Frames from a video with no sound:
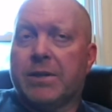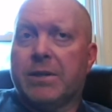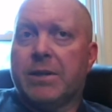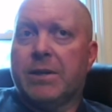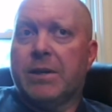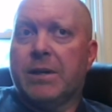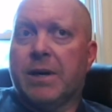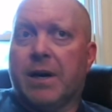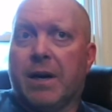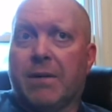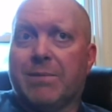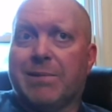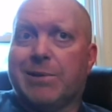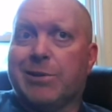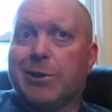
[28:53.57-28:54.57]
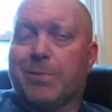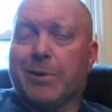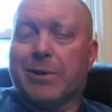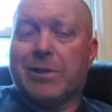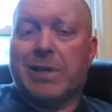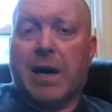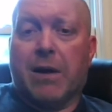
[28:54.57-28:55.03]
over the years.
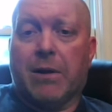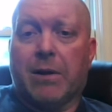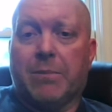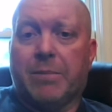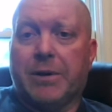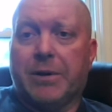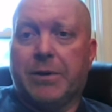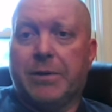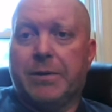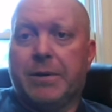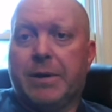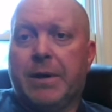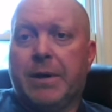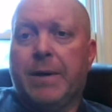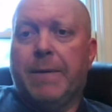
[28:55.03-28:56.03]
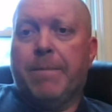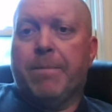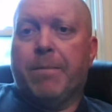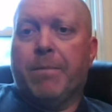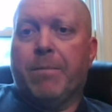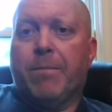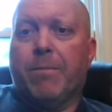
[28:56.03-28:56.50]
Um, super
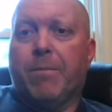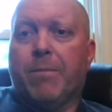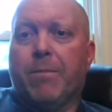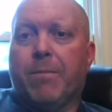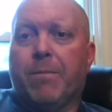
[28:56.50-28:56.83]
solid boot.